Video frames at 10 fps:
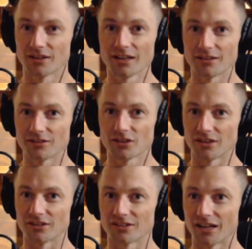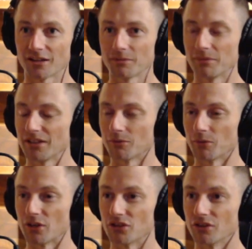So that kind of started me on
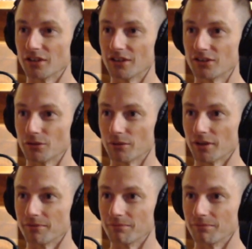my journey to,